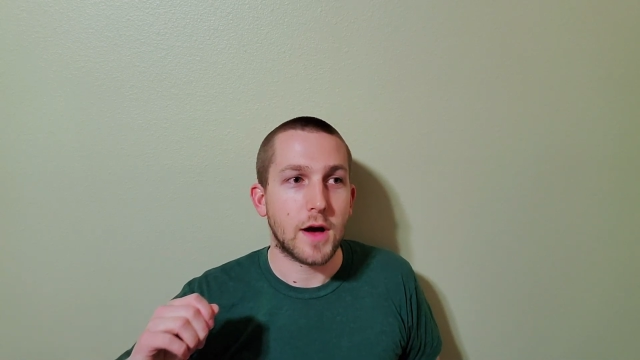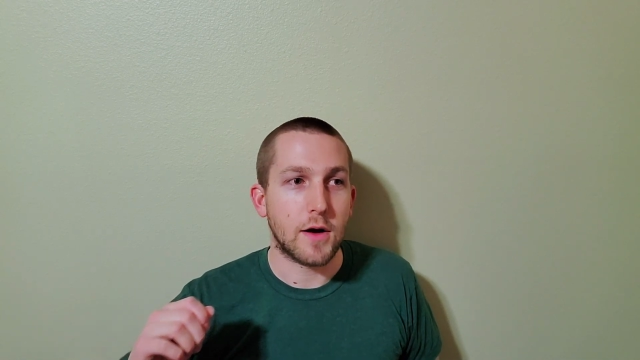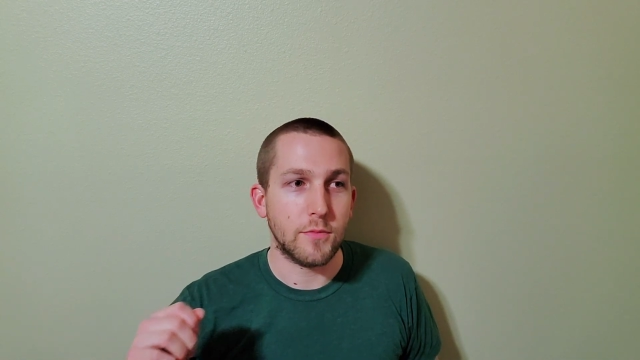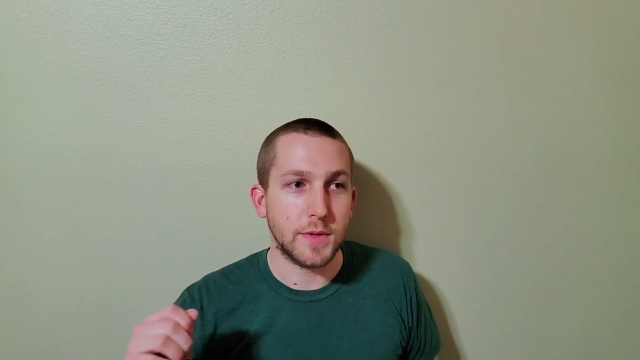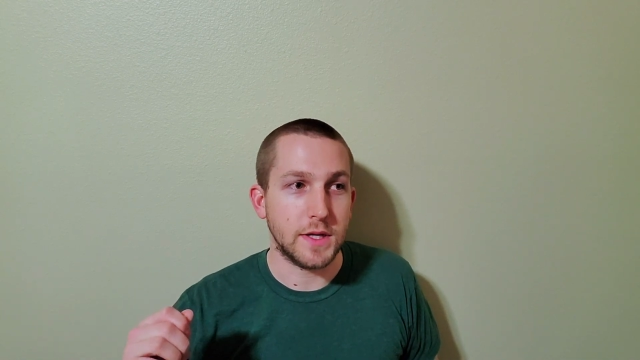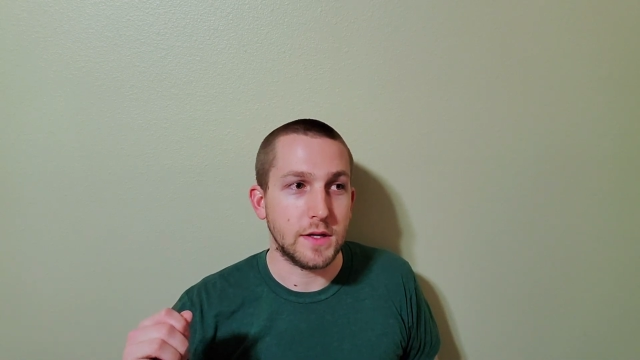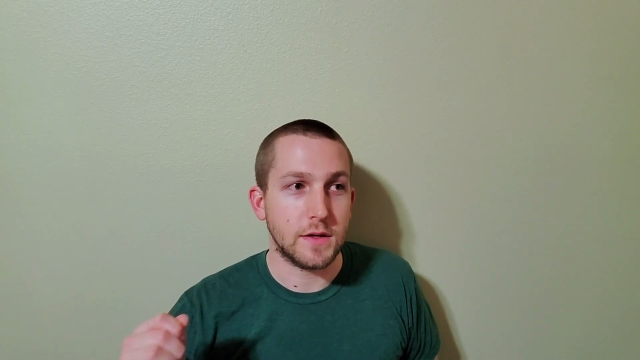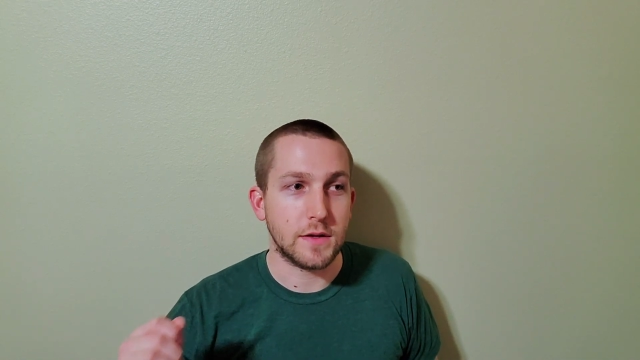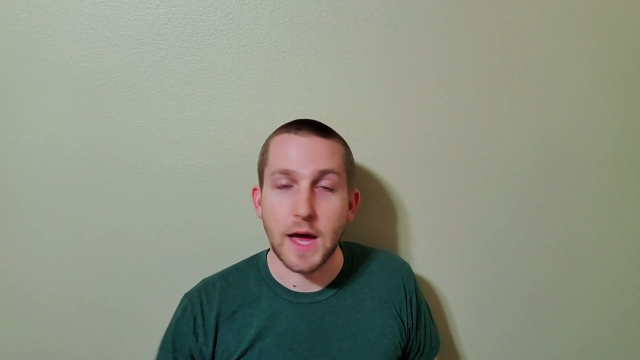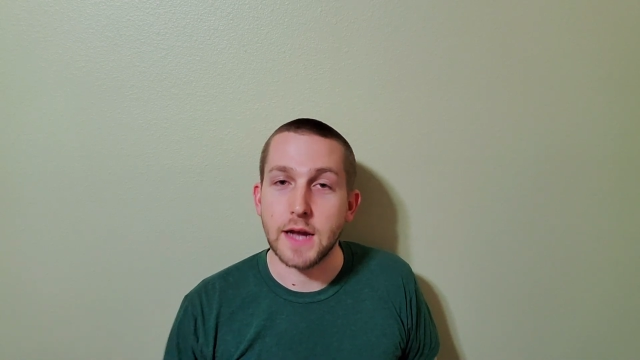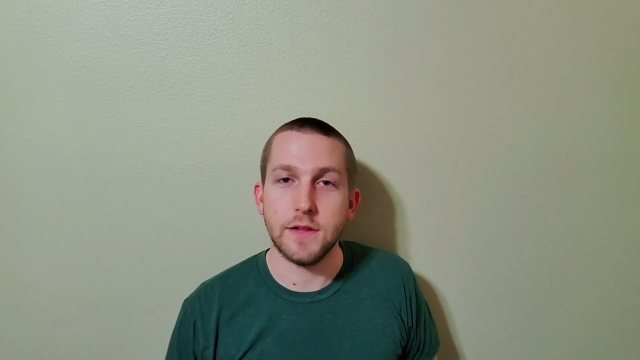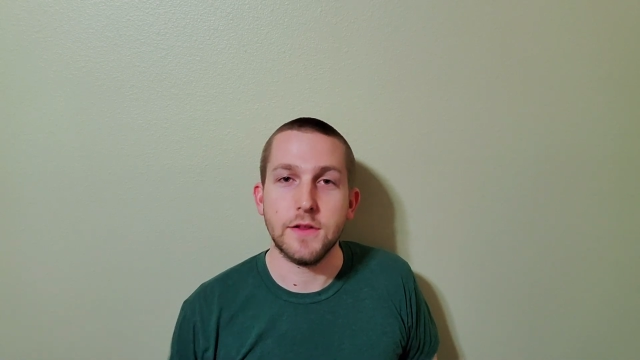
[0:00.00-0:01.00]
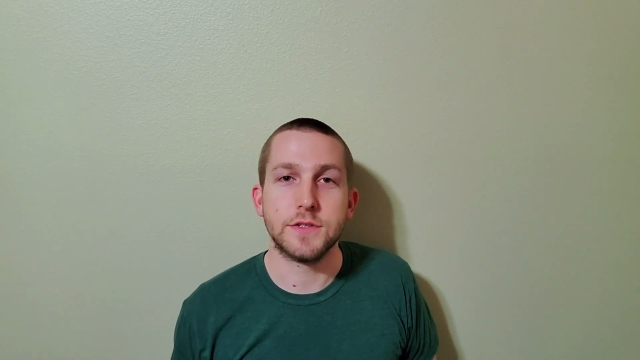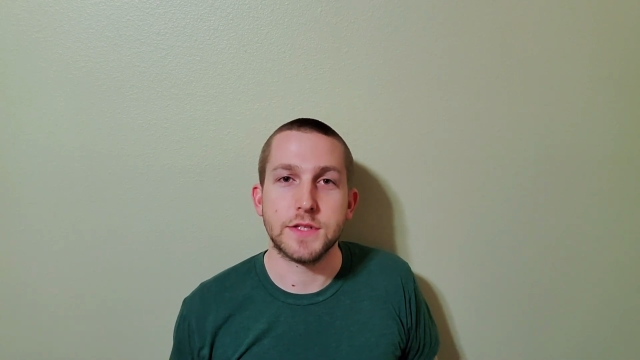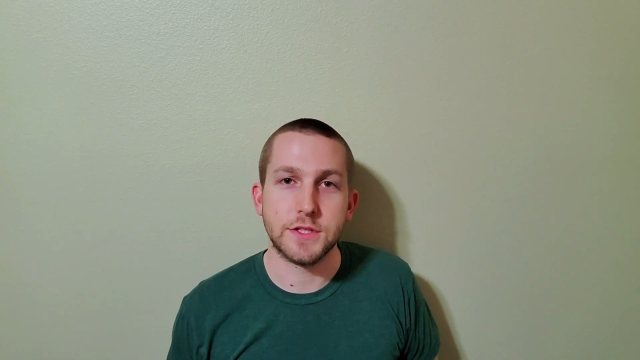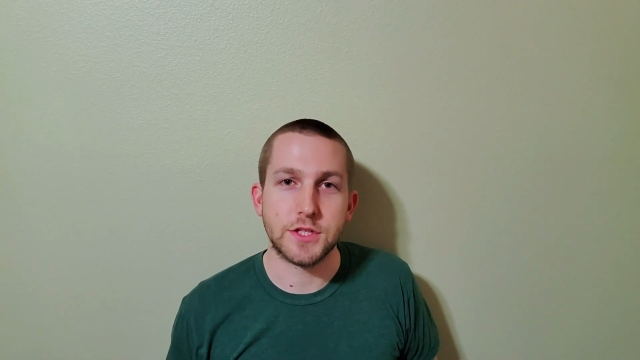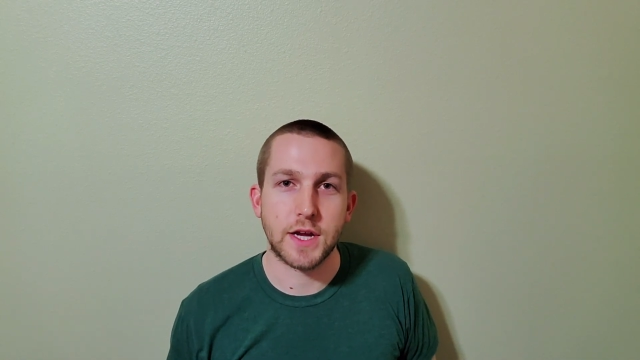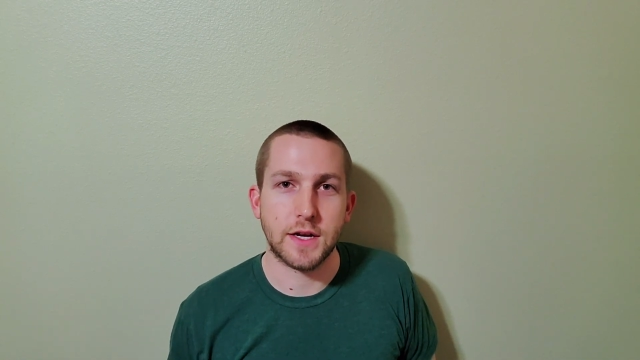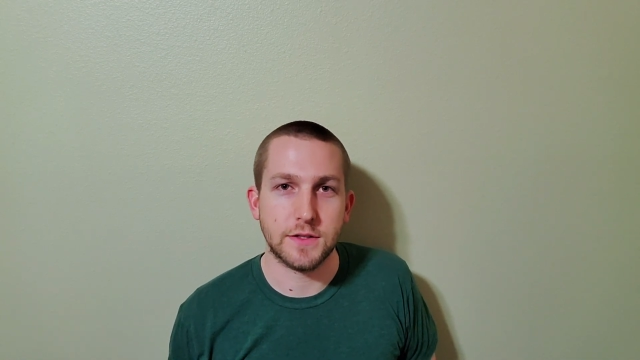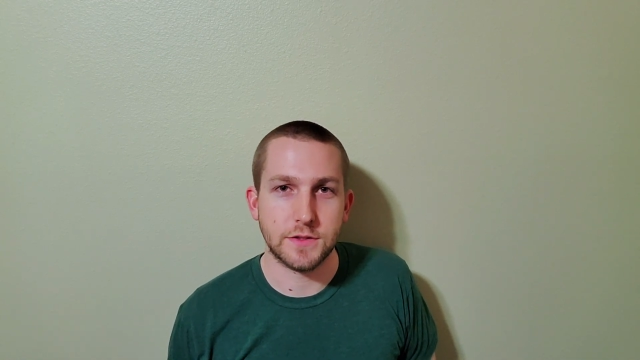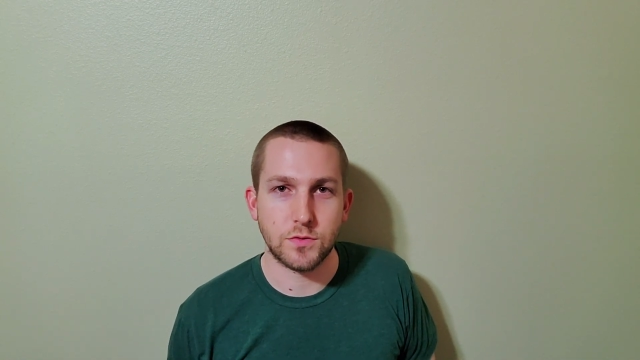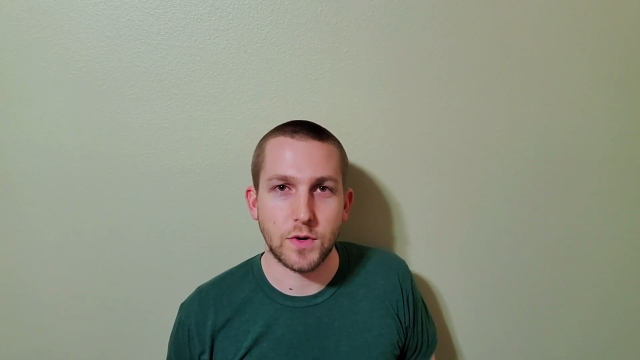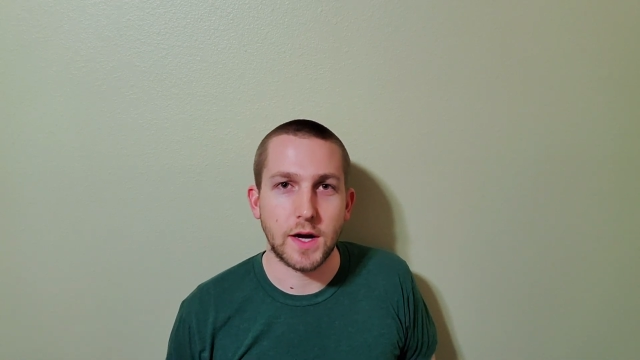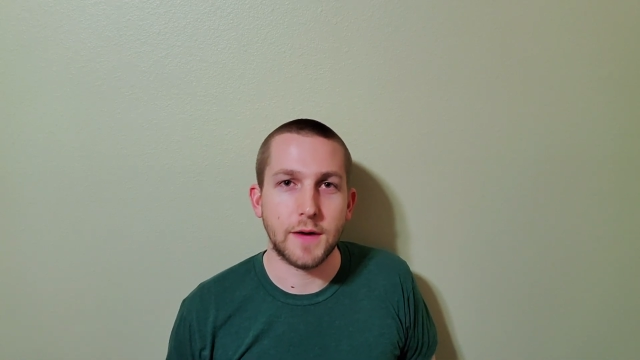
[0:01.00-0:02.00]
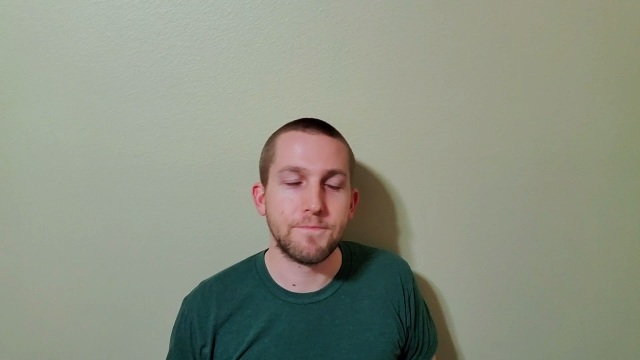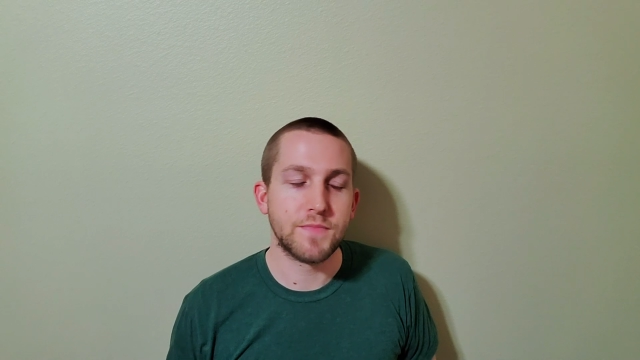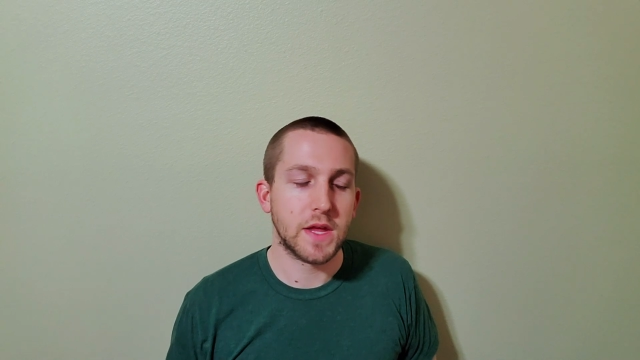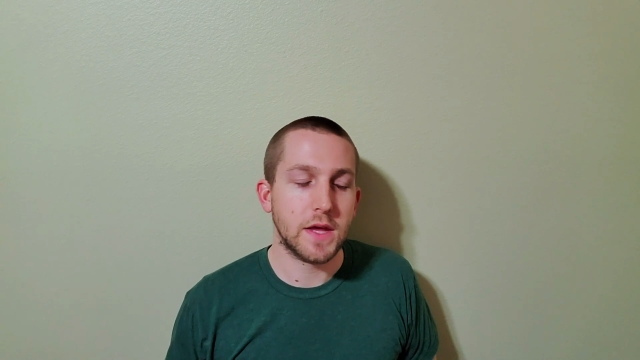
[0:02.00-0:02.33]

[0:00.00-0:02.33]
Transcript: I'll be adding those to the channel as well.